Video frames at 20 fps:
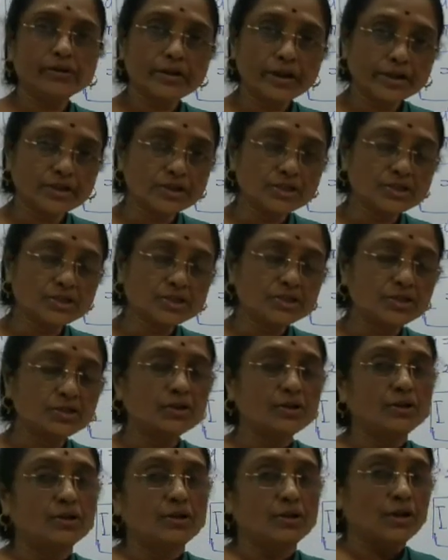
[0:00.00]
write
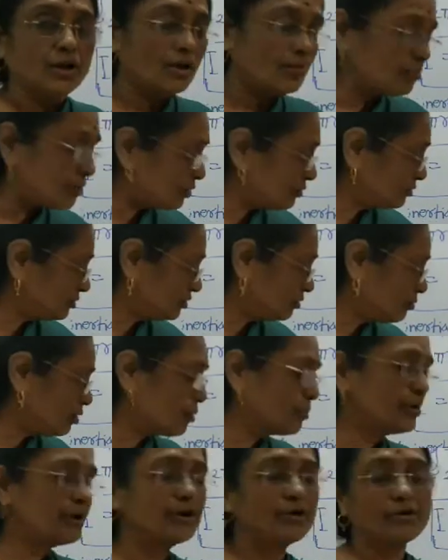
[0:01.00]
about the
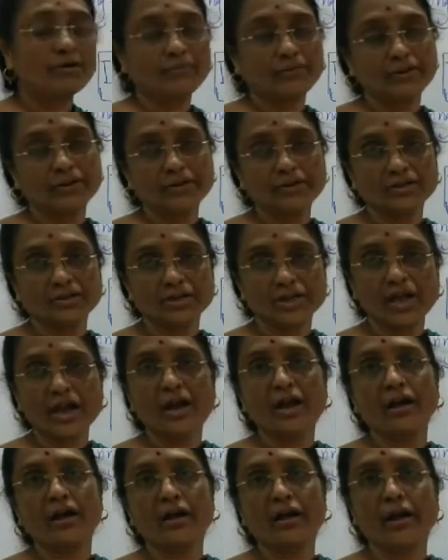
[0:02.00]
moment of
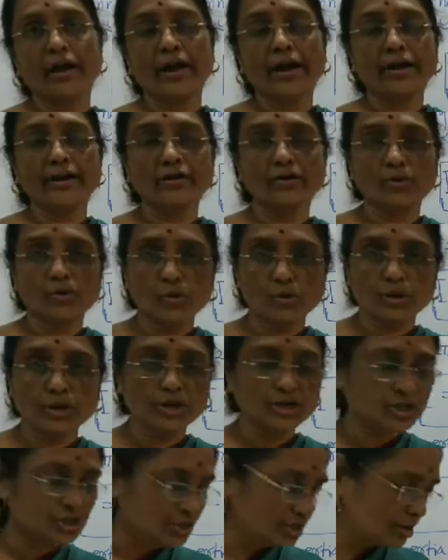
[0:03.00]
inertia and
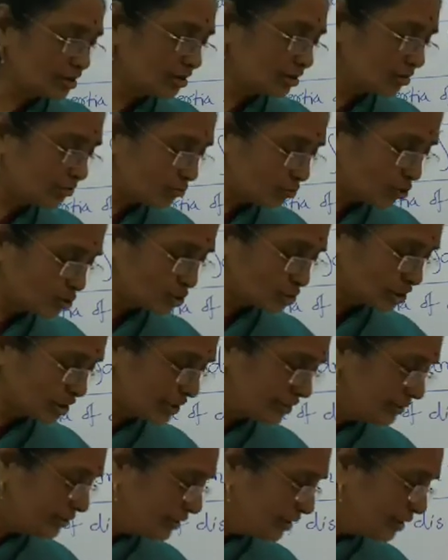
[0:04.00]
rotational
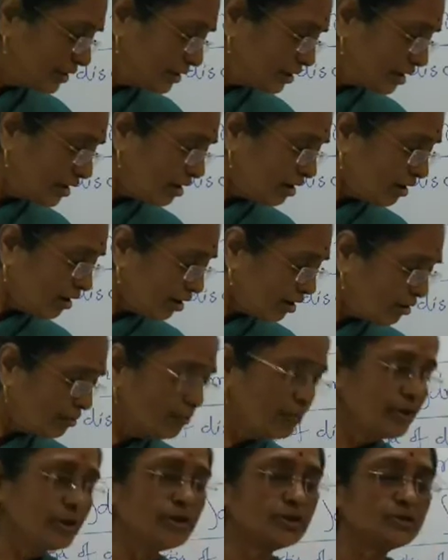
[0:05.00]
motion,
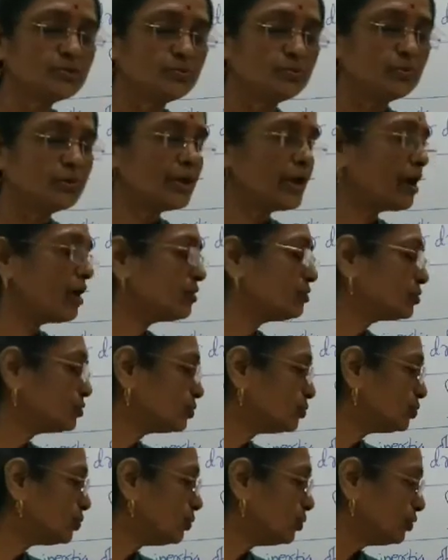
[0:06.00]
always we have
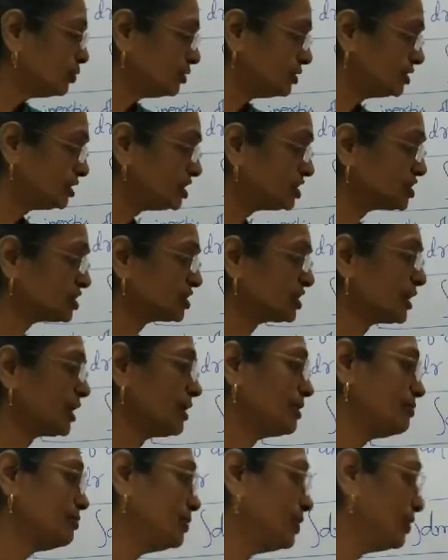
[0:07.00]
to
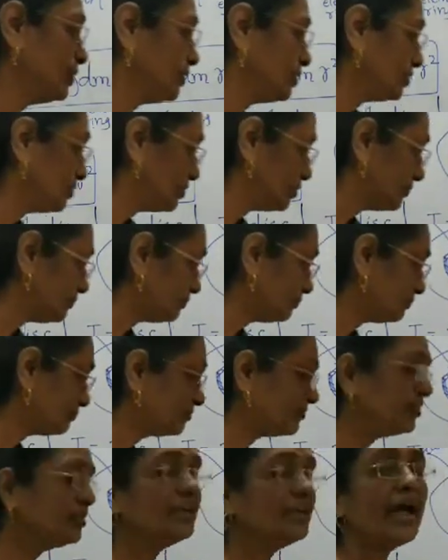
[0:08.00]
describe
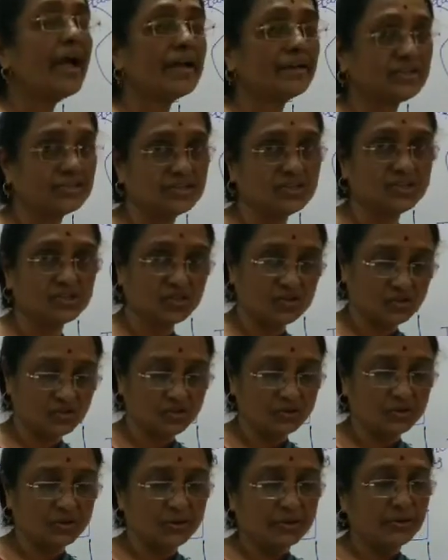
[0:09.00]
the
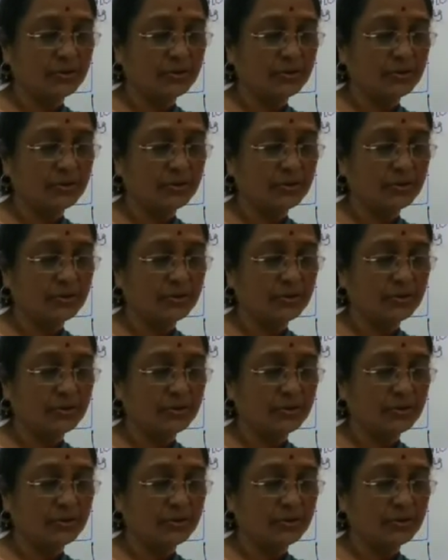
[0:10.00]
axis,